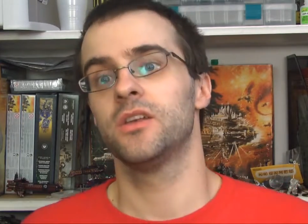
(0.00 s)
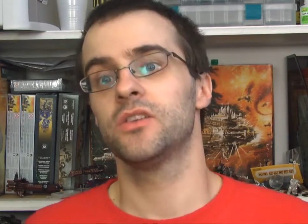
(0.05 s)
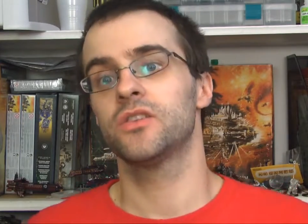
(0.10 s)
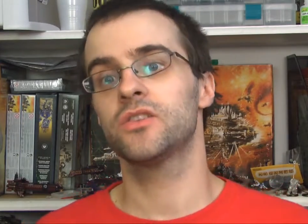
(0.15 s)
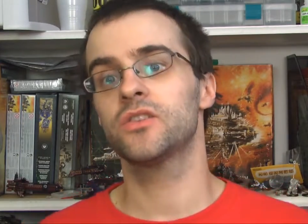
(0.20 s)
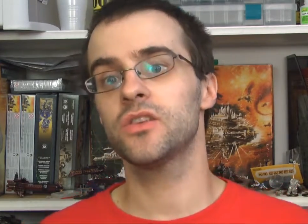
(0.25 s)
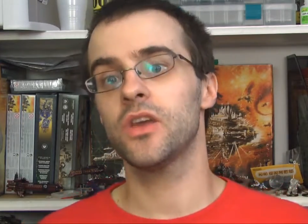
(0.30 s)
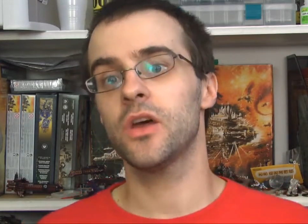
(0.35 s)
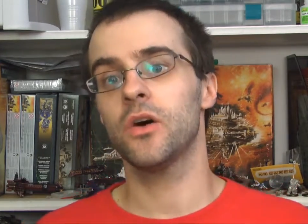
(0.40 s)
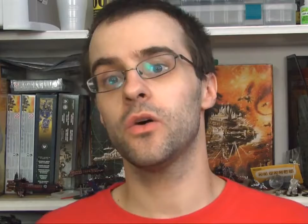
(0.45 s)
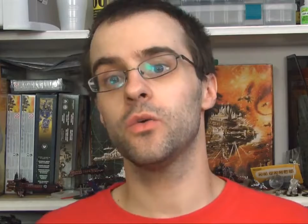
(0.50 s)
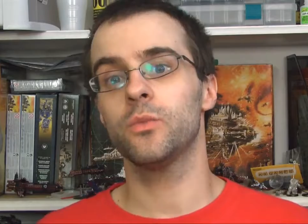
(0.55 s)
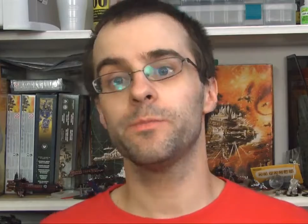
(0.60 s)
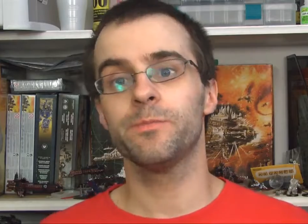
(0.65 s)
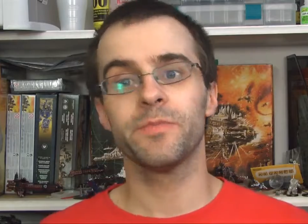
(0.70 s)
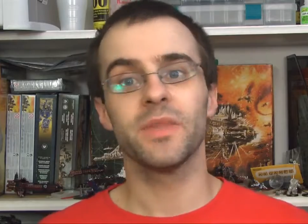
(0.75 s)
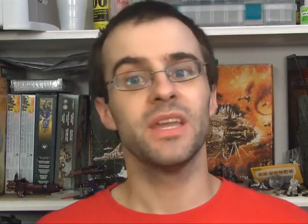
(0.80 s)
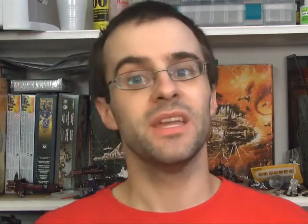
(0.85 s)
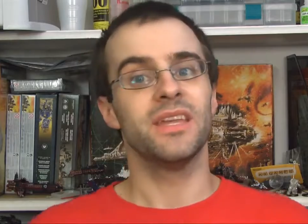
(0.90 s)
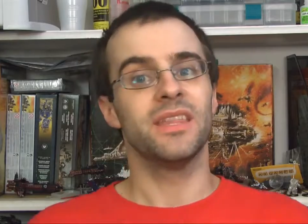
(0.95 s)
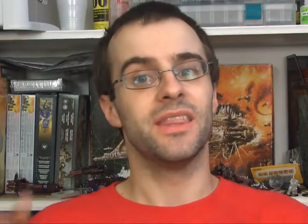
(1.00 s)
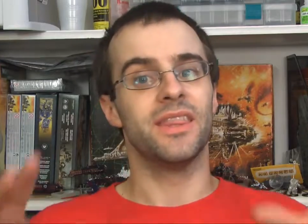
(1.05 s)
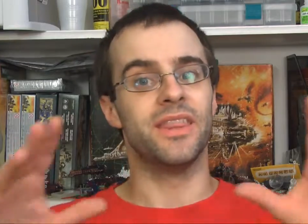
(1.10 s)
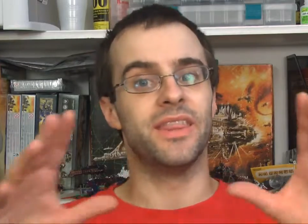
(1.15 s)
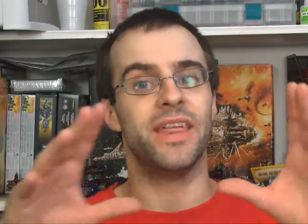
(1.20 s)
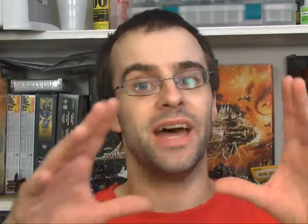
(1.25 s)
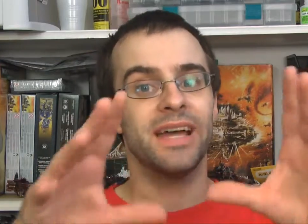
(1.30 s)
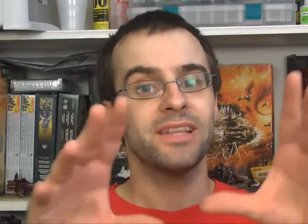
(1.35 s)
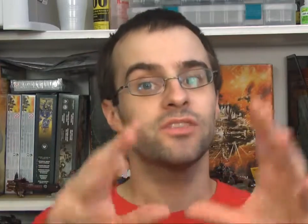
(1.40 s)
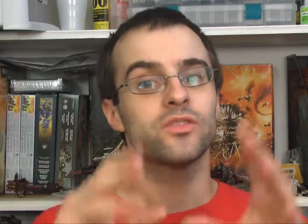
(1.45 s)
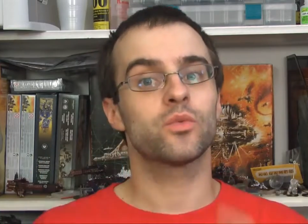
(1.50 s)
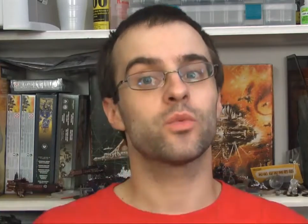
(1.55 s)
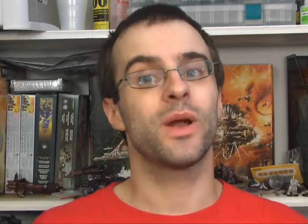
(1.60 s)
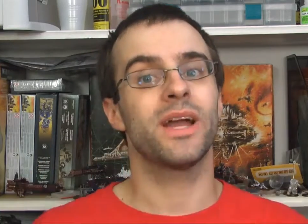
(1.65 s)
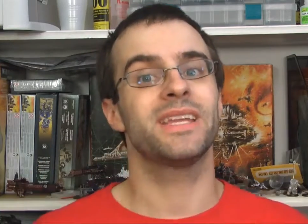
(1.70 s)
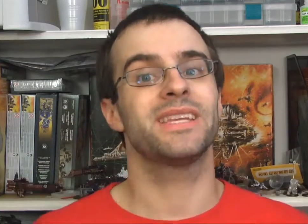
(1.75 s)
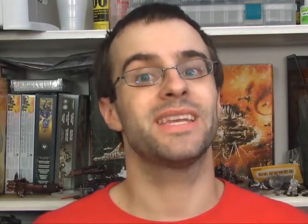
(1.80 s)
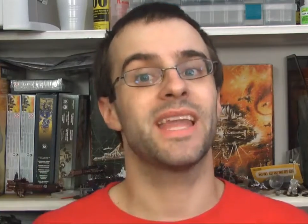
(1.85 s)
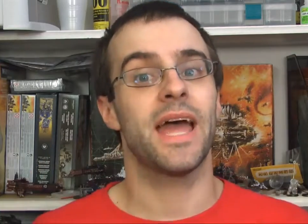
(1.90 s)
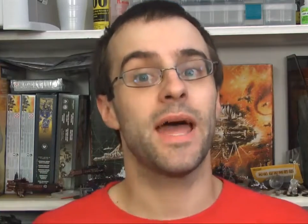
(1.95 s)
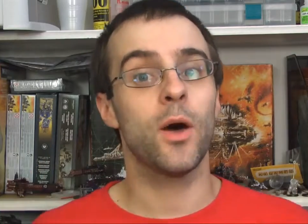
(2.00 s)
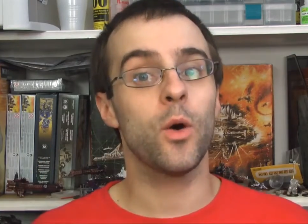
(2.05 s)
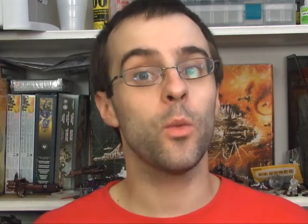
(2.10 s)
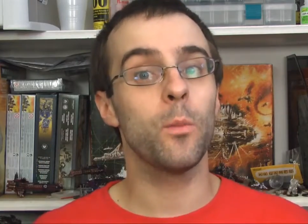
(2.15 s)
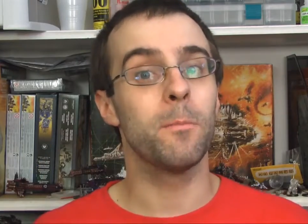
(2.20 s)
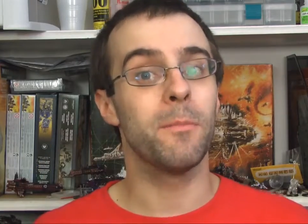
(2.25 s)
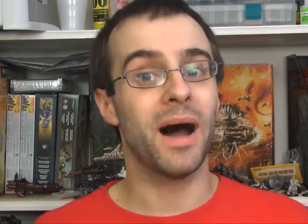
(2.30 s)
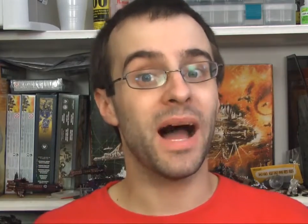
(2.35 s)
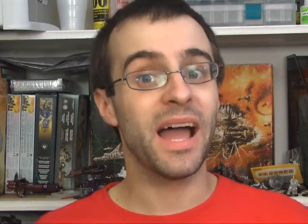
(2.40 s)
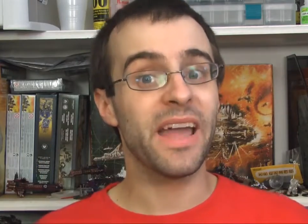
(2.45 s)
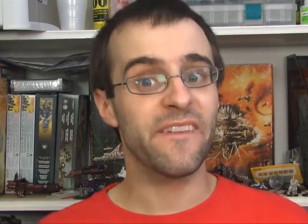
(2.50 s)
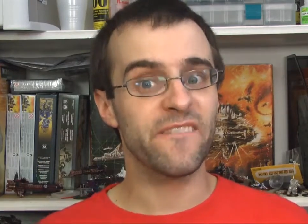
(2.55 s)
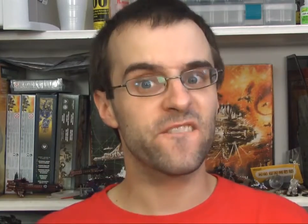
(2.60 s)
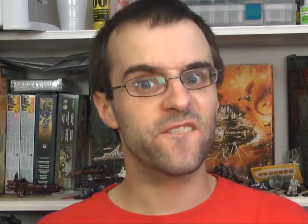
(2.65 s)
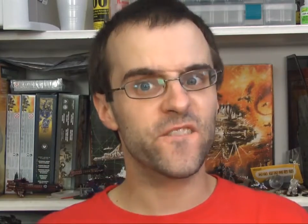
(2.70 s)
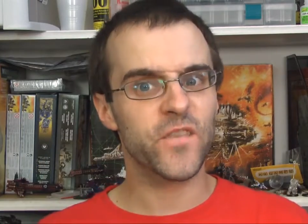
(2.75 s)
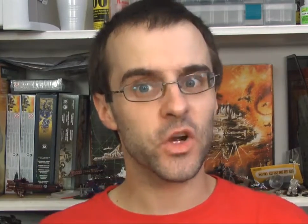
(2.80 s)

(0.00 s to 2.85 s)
So, that's right now my